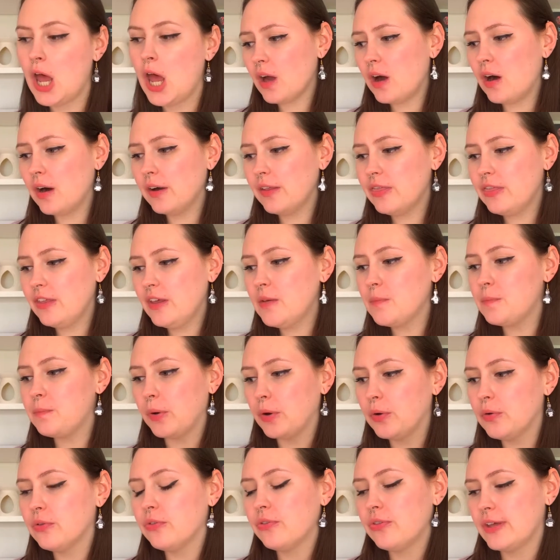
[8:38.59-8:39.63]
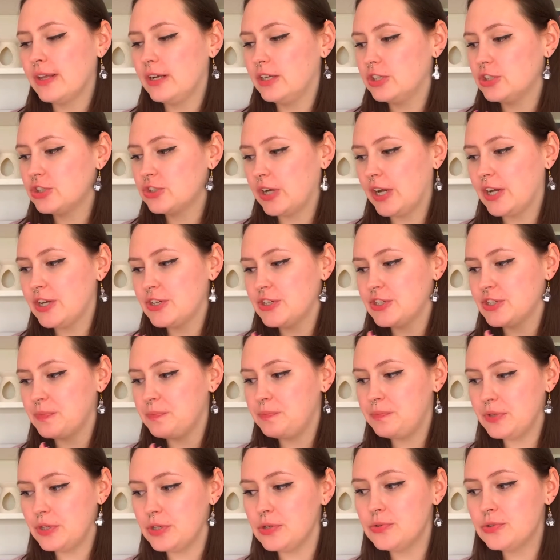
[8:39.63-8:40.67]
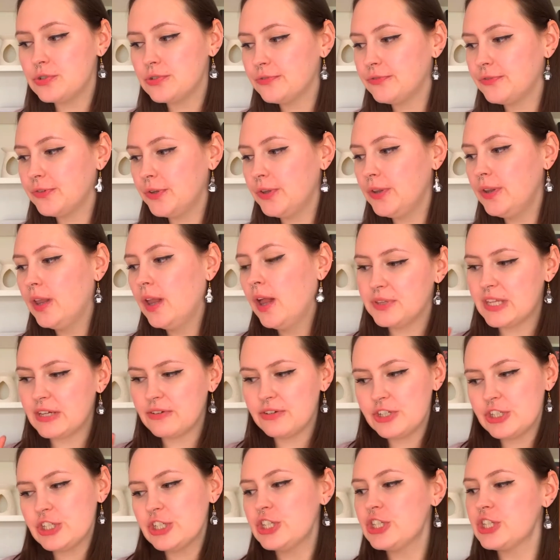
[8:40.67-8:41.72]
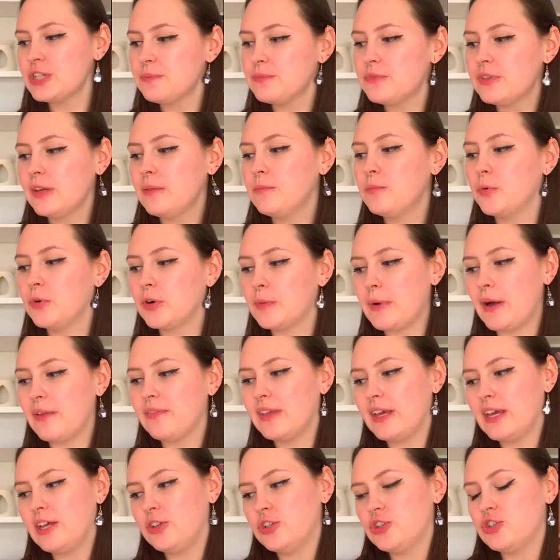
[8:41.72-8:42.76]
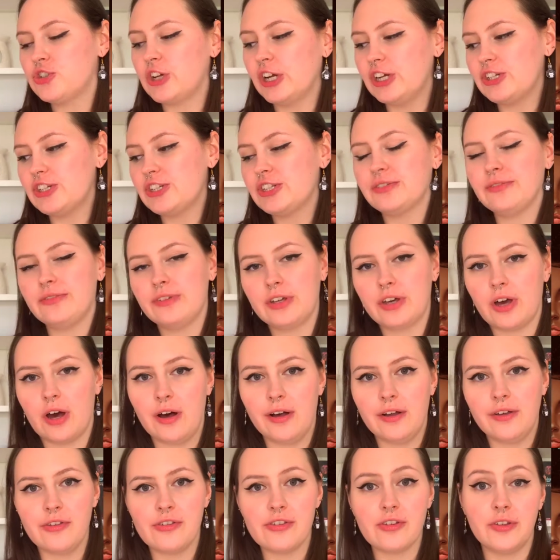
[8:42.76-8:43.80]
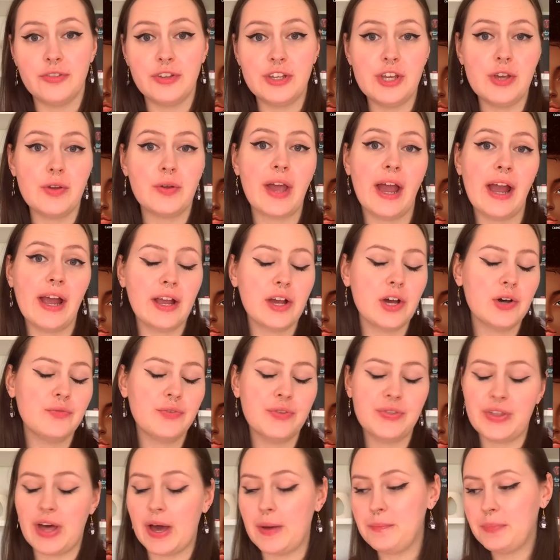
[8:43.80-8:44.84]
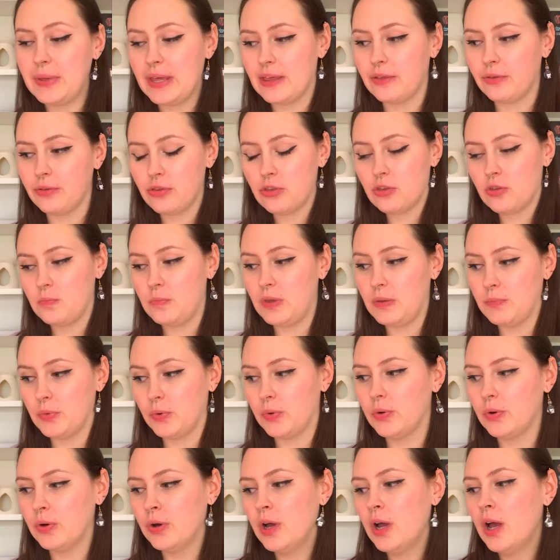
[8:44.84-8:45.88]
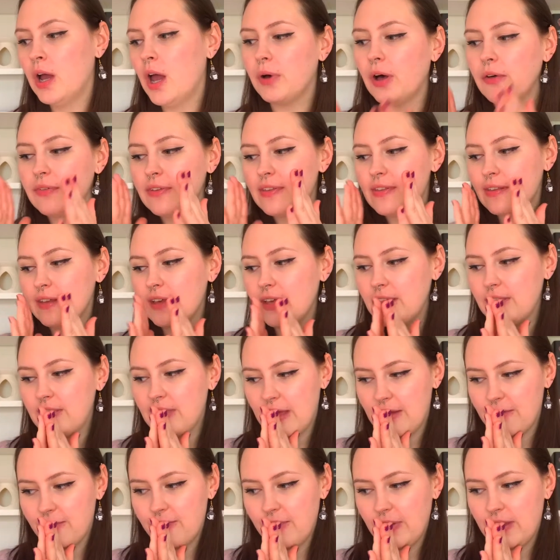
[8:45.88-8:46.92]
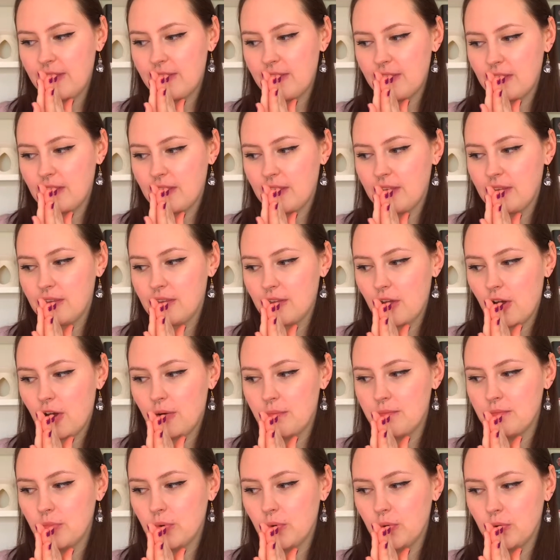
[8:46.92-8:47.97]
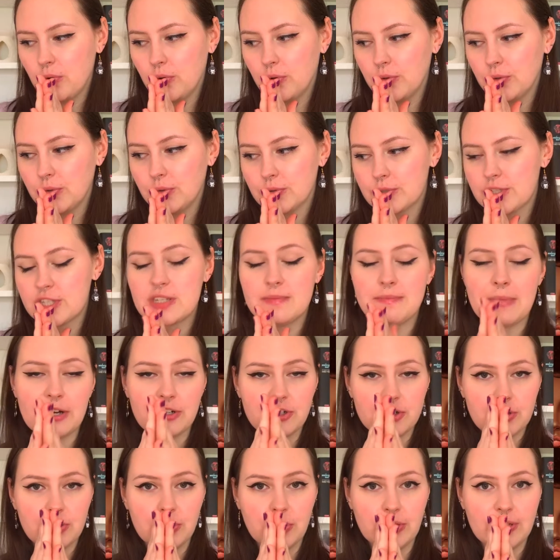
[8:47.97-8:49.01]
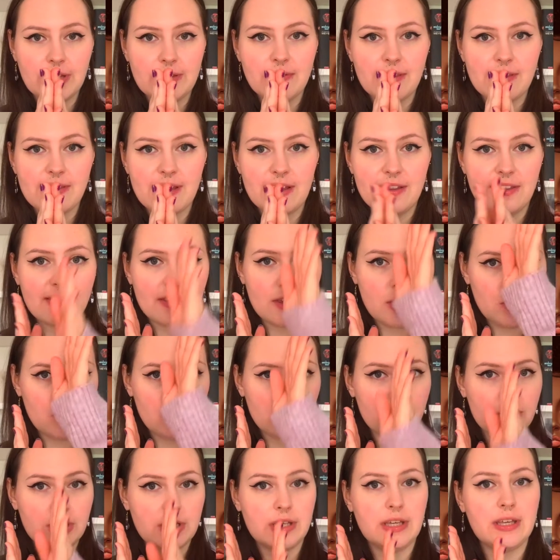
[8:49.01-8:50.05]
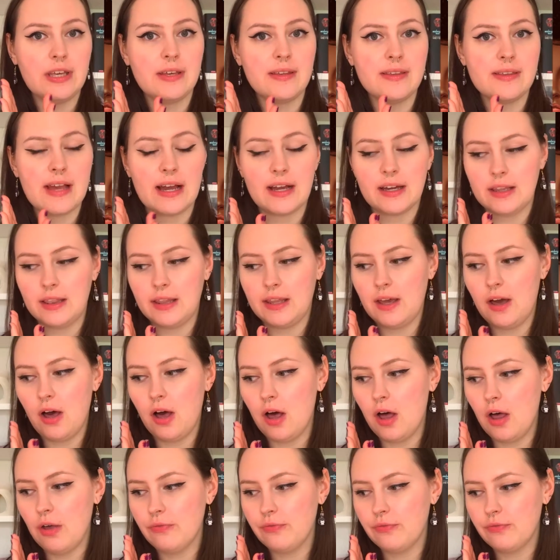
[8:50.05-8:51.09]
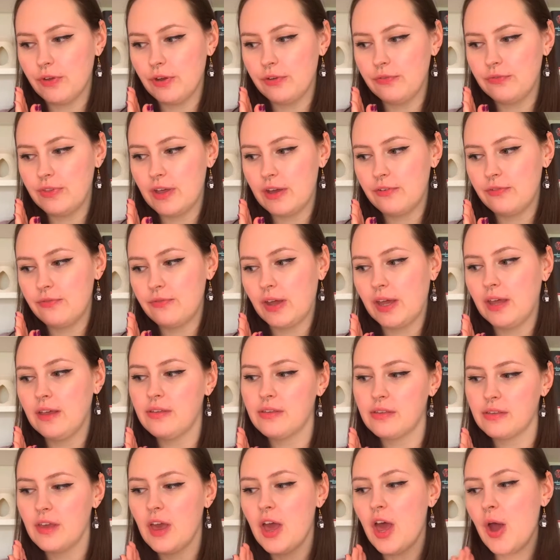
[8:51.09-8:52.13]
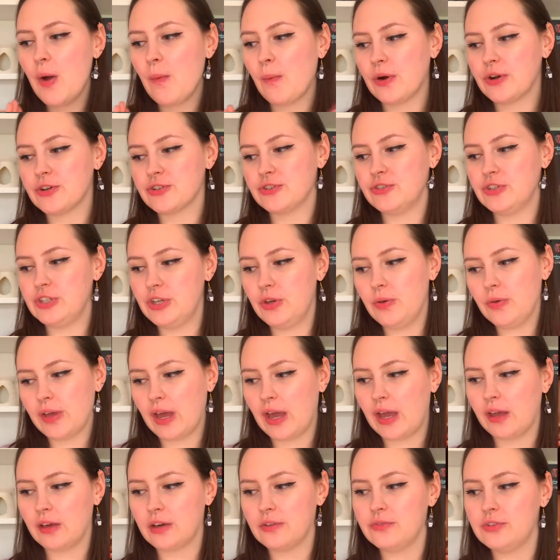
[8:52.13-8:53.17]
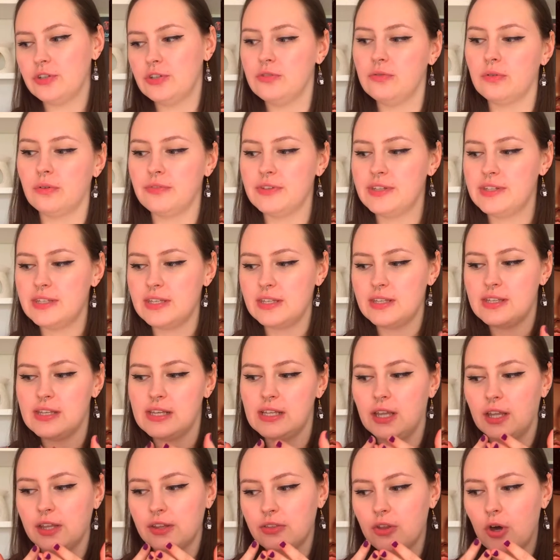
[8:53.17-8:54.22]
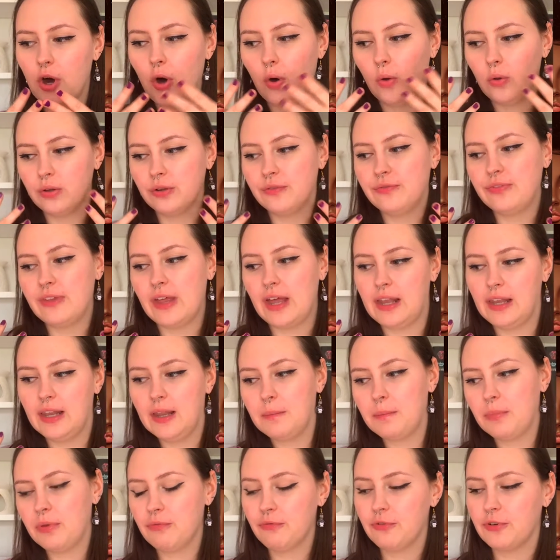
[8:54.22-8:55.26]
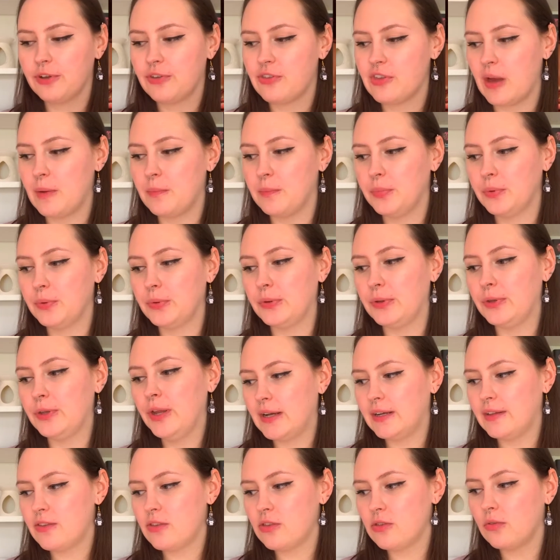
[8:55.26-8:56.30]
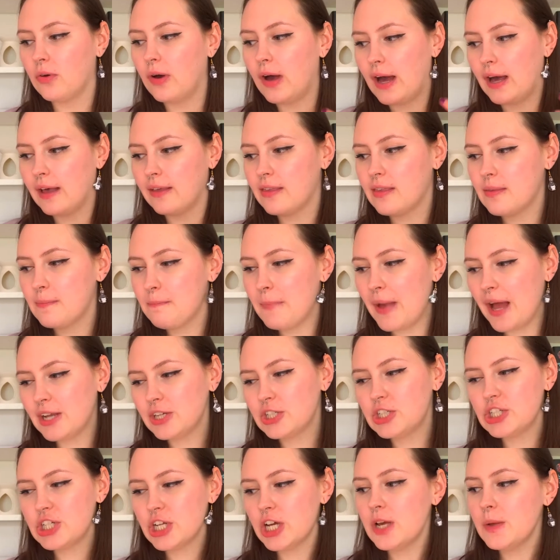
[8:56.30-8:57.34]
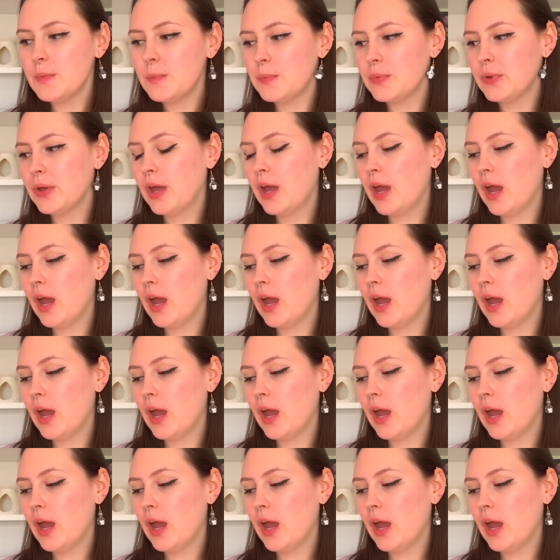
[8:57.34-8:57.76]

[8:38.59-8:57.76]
I think both illustrations are beautiful. There is just something more about the illustration of the girls on the UK cover that appeals to me more. Obviously their faces are more symmetrical in the sense that you see exactly half of their face, whereas on the UK cover you obviously see the whole of their lips, for example, and it's not as matched up.